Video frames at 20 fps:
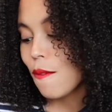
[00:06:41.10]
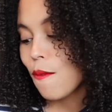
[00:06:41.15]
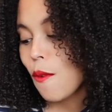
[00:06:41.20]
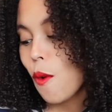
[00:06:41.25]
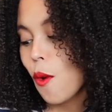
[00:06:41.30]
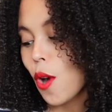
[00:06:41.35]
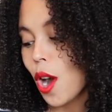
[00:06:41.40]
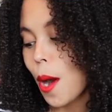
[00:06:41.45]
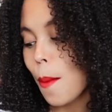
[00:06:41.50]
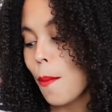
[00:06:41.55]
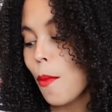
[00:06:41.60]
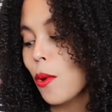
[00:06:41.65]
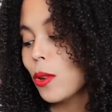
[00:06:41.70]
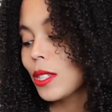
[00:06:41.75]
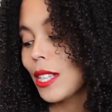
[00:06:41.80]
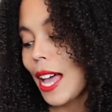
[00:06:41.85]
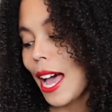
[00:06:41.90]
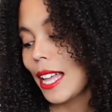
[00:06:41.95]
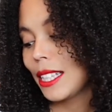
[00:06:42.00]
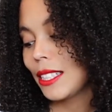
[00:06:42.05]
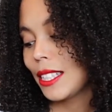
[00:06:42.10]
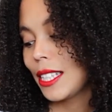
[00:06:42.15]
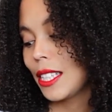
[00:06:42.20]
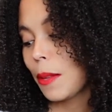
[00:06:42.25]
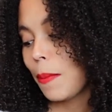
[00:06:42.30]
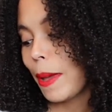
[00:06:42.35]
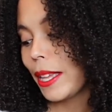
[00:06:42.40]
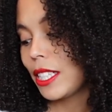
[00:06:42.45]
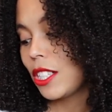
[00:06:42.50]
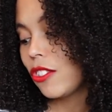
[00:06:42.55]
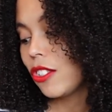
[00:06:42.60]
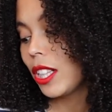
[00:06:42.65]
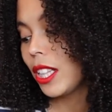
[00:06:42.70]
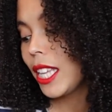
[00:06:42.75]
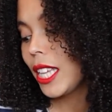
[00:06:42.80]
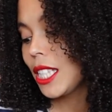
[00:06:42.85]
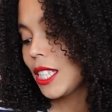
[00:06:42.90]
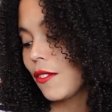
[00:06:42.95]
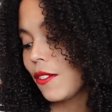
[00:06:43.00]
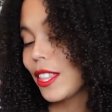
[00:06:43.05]
four, most anticipated
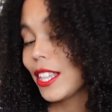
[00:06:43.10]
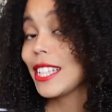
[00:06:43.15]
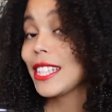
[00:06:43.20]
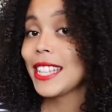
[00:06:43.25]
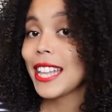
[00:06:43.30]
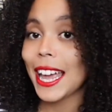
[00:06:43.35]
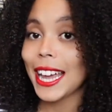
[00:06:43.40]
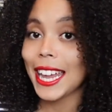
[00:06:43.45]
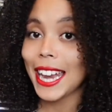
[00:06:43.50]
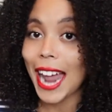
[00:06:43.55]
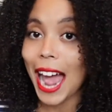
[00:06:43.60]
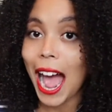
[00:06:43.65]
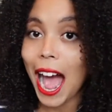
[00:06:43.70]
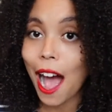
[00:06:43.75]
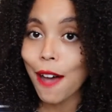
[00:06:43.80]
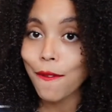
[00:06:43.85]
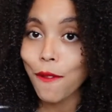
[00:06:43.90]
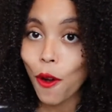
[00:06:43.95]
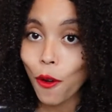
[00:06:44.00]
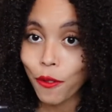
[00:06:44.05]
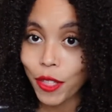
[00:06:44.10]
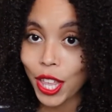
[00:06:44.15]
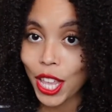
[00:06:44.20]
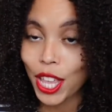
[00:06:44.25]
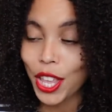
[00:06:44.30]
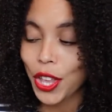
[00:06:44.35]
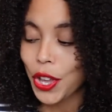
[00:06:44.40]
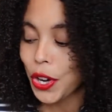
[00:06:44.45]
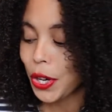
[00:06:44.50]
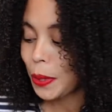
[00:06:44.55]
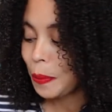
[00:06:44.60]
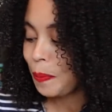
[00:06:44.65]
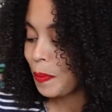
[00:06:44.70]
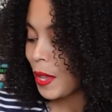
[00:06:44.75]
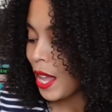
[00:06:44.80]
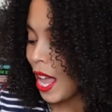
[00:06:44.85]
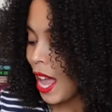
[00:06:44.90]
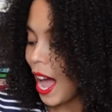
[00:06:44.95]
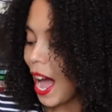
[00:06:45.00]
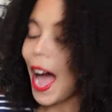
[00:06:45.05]
release for the second half of the year.
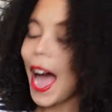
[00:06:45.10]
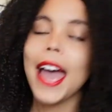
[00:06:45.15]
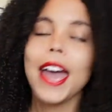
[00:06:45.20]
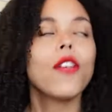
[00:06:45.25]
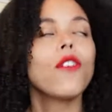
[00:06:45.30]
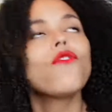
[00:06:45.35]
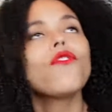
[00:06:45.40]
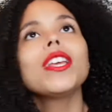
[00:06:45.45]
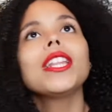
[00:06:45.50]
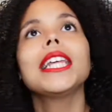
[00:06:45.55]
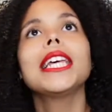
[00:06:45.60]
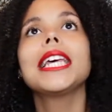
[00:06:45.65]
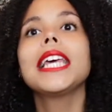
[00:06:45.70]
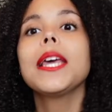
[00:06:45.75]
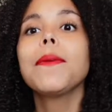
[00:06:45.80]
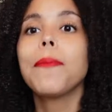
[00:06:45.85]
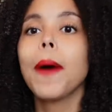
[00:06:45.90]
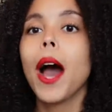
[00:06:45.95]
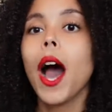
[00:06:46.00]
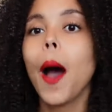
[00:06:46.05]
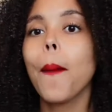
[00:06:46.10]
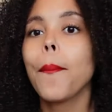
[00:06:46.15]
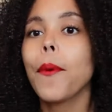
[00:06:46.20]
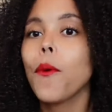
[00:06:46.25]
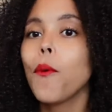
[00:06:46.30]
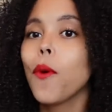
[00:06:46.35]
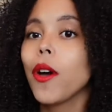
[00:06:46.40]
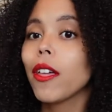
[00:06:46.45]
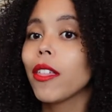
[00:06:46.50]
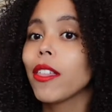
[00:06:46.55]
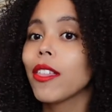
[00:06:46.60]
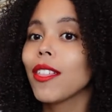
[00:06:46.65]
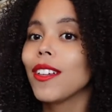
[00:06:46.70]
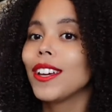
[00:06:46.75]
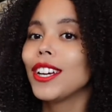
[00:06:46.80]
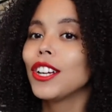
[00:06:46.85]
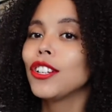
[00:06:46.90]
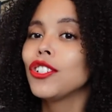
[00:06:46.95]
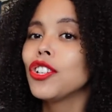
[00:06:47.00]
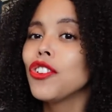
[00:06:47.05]
I don't really keep up with
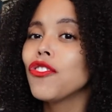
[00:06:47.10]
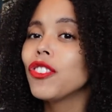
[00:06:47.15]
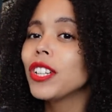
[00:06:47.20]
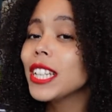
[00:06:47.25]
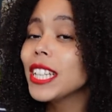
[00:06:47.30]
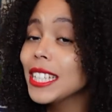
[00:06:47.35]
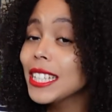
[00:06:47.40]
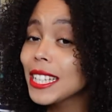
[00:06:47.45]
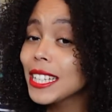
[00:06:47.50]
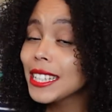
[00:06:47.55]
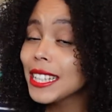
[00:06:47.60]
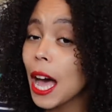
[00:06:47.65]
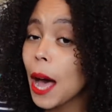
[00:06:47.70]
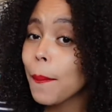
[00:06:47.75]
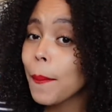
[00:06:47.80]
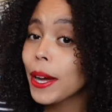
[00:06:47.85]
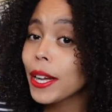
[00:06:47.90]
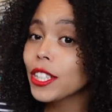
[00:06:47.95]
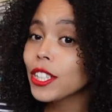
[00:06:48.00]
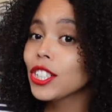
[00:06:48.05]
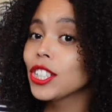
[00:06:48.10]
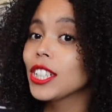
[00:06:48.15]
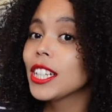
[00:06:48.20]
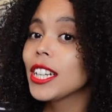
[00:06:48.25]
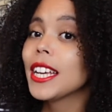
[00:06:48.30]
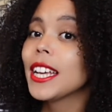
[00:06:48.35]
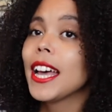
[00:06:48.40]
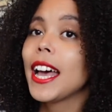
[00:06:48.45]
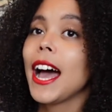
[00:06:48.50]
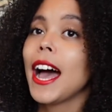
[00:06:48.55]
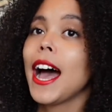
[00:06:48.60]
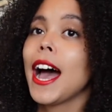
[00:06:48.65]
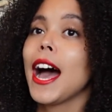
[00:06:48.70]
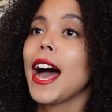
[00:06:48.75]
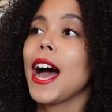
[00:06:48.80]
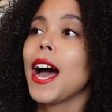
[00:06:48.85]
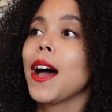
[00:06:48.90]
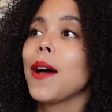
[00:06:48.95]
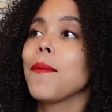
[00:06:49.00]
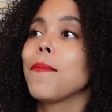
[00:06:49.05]
new releases that much.
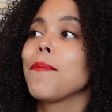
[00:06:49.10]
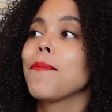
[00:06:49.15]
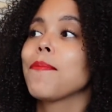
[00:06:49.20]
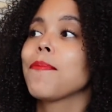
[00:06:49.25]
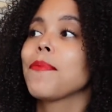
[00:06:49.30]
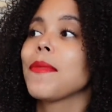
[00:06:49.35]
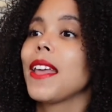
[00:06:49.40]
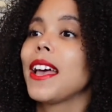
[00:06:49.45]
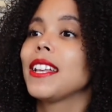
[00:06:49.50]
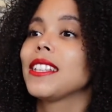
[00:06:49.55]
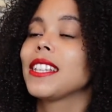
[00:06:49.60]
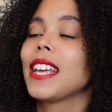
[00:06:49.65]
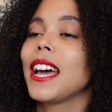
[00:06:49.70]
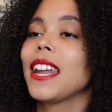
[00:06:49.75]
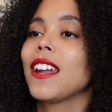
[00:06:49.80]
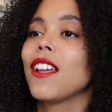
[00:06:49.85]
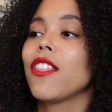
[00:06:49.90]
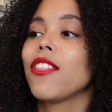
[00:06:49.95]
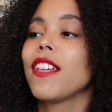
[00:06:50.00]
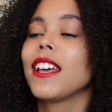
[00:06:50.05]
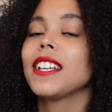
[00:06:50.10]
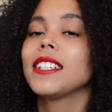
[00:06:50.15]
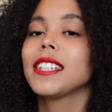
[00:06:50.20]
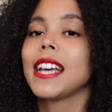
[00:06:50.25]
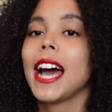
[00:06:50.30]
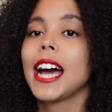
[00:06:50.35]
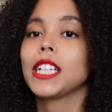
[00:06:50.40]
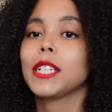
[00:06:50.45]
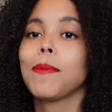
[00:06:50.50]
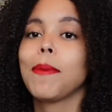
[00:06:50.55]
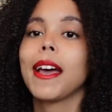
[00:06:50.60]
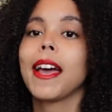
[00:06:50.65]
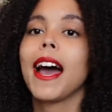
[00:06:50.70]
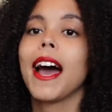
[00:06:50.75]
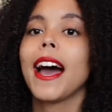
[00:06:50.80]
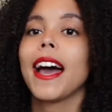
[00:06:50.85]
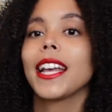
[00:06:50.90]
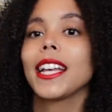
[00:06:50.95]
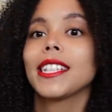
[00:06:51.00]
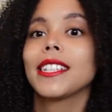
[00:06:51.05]
Um, it's kind of things catch my
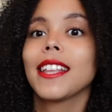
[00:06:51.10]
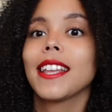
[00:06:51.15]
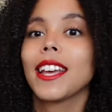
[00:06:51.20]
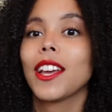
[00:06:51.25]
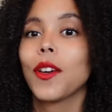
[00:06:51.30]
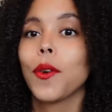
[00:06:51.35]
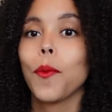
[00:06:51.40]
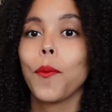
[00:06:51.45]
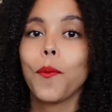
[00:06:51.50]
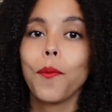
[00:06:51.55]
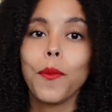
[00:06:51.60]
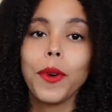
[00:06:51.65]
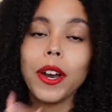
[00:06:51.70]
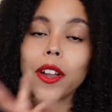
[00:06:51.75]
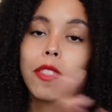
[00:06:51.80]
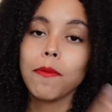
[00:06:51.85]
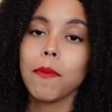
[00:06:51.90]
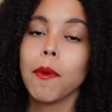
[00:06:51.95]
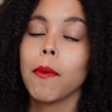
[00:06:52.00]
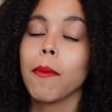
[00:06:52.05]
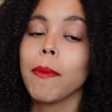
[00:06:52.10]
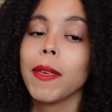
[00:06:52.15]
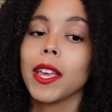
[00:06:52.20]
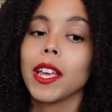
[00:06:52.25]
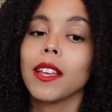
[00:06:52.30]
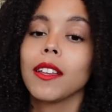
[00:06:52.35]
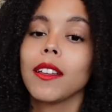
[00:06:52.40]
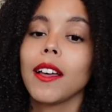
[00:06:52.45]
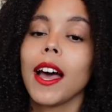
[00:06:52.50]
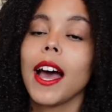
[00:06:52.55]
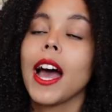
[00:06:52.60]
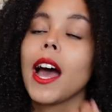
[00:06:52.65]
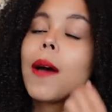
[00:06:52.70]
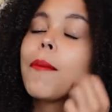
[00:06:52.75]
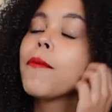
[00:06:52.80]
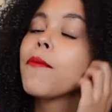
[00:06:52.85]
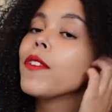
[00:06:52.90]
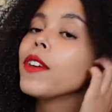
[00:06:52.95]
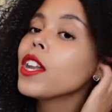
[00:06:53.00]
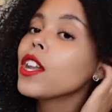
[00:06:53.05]
eyes, like when other people make
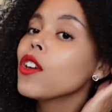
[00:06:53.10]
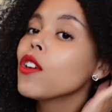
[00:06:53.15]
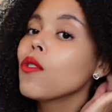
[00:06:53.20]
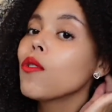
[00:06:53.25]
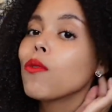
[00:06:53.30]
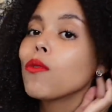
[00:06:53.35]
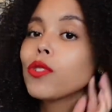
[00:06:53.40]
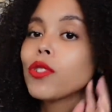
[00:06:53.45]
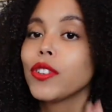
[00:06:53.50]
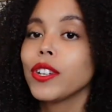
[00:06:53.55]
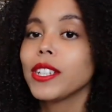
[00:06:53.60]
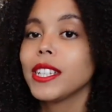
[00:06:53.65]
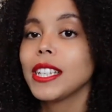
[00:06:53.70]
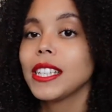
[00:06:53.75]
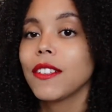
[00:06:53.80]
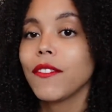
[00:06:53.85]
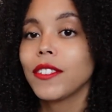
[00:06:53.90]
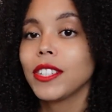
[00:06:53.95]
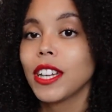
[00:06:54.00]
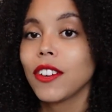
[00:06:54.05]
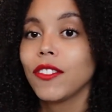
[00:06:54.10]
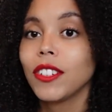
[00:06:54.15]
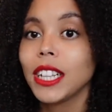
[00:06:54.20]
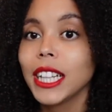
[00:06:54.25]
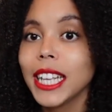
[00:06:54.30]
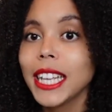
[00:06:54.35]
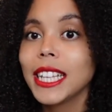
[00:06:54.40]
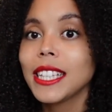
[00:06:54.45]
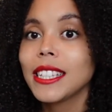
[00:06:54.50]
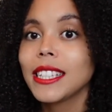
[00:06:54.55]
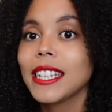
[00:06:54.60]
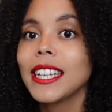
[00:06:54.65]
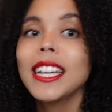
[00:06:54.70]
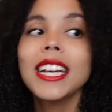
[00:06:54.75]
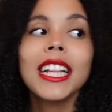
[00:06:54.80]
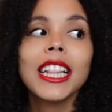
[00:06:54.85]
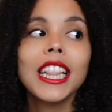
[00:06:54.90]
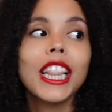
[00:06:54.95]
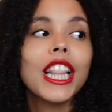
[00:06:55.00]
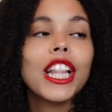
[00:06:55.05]
um, videos, or you see someone's getting released
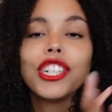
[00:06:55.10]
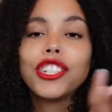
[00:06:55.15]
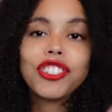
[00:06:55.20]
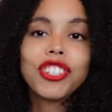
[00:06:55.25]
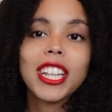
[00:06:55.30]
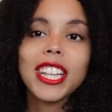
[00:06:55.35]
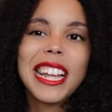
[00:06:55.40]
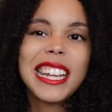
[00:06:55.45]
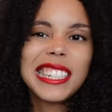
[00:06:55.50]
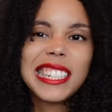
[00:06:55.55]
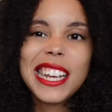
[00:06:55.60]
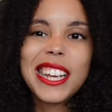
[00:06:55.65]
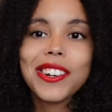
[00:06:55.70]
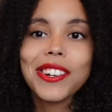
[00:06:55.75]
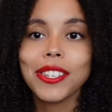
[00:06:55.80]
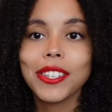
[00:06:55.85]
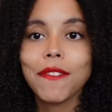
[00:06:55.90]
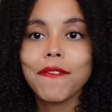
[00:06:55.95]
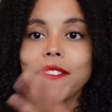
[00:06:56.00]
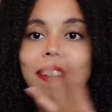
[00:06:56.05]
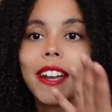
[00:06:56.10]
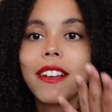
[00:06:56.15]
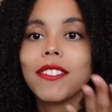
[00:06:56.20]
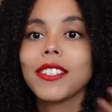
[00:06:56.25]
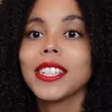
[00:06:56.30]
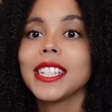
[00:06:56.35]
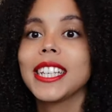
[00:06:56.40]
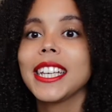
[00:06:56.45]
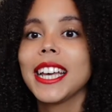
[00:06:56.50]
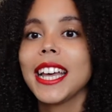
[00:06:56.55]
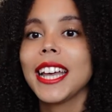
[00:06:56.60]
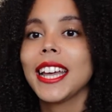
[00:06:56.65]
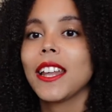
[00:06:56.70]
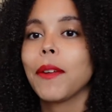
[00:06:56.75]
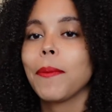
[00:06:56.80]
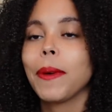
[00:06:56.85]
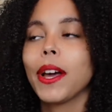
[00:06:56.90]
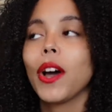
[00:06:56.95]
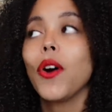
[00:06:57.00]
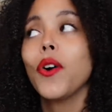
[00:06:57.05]
literally that day or something, I'll see it and
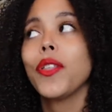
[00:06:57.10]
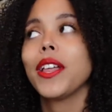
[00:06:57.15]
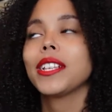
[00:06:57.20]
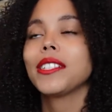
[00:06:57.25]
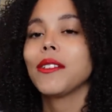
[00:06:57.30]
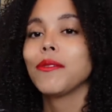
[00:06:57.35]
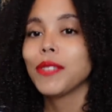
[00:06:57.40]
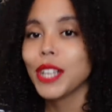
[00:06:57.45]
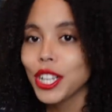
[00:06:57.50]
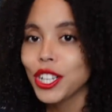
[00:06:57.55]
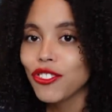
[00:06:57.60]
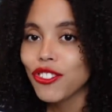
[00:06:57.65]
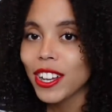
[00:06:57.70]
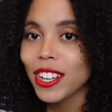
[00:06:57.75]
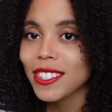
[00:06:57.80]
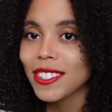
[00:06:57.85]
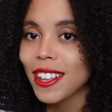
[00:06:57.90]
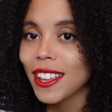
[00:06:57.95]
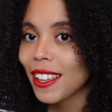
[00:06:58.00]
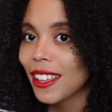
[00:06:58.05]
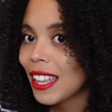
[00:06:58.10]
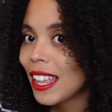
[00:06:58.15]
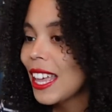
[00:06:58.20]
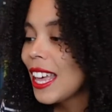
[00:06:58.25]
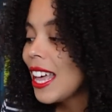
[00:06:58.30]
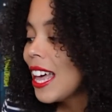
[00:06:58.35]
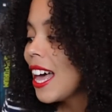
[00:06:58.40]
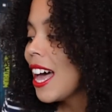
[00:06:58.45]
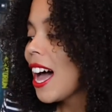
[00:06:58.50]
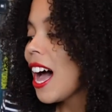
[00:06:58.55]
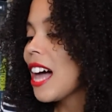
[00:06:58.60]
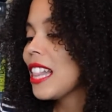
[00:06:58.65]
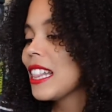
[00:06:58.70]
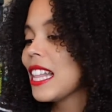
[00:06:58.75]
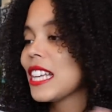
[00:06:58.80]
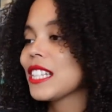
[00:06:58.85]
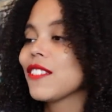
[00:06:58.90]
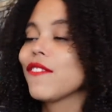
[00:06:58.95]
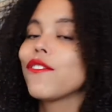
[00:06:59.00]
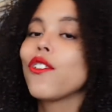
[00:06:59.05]
I'm like, oh, that sounds interesting.
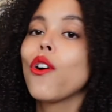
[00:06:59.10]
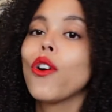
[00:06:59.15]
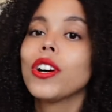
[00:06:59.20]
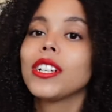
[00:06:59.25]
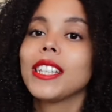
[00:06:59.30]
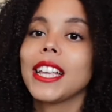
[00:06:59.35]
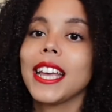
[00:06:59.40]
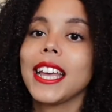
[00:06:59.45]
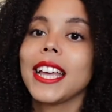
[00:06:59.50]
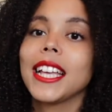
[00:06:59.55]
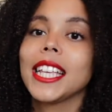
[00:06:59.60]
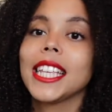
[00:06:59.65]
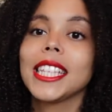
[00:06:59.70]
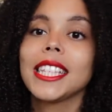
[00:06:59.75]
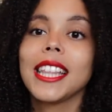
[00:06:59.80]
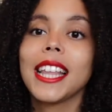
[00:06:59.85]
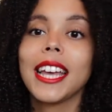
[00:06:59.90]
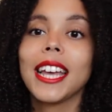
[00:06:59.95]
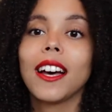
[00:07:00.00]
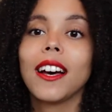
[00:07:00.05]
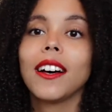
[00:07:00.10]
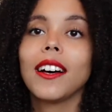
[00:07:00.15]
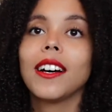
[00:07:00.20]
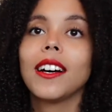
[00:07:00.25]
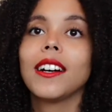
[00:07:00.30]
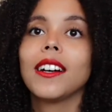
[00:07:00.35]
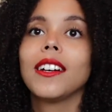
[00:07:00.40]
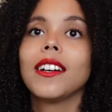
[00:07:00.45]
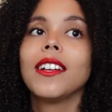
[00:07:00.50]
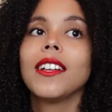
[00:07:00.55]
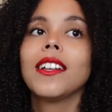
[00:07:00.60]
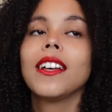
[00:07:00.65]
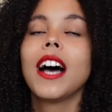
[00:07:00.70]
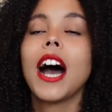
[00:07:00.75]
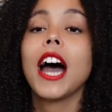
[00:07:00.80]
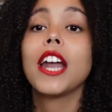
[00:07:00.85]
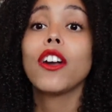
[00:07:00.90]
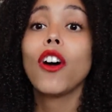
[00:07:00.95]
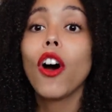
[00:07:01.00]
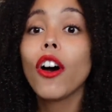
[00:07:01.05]
Unless of course it is like a,
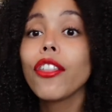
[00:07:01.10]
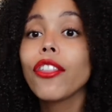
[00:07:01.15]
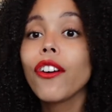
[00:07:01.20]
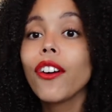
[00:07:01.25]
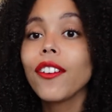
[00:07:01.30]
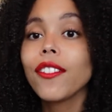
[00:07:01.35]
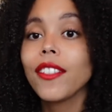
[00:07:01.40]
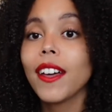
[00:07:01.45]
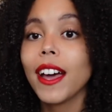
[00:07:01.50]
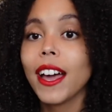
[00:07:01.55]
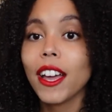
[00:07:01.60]
an author that